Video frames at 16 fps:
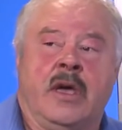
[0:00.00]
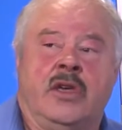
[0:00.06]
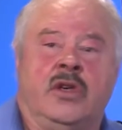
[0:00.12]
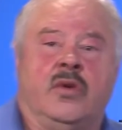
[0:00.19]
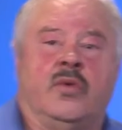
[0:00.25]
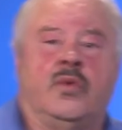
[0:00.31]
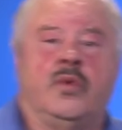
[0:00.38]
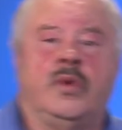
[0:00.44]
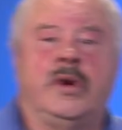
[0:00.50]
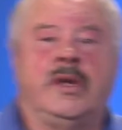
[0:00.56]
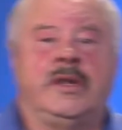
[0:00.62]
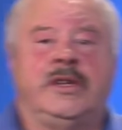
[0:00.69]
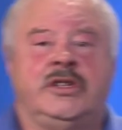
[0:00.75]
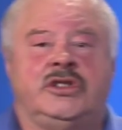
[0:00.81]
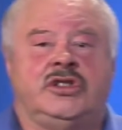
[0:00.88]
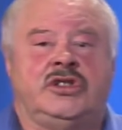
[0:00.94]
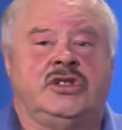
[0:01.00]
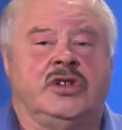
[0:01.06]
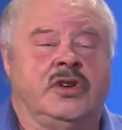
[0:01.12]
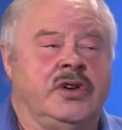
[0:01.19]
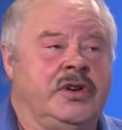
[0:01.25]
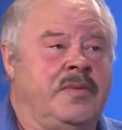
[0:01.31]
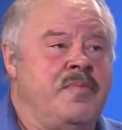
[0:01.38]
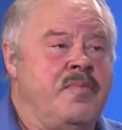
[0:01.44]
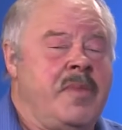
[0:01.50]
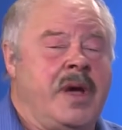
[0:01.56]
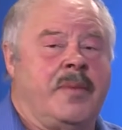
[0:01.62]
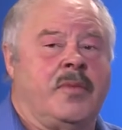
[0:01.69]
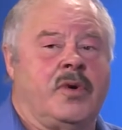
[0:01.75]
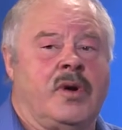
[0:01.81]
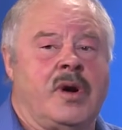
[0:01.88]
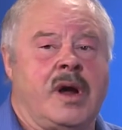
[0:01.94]
you really should
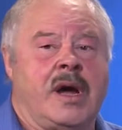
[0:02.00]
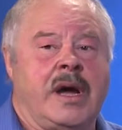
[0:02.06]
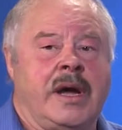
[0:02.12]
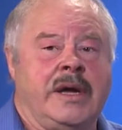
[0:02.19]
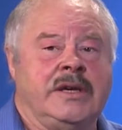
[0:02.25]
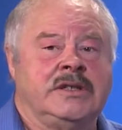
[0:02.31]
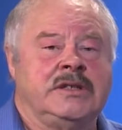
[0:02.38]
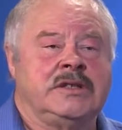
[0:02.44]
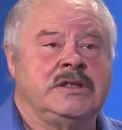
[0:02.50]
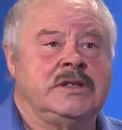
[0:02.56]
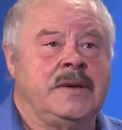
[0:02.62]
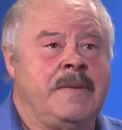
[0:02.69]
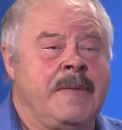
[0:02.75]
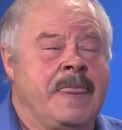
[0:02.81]
memorize,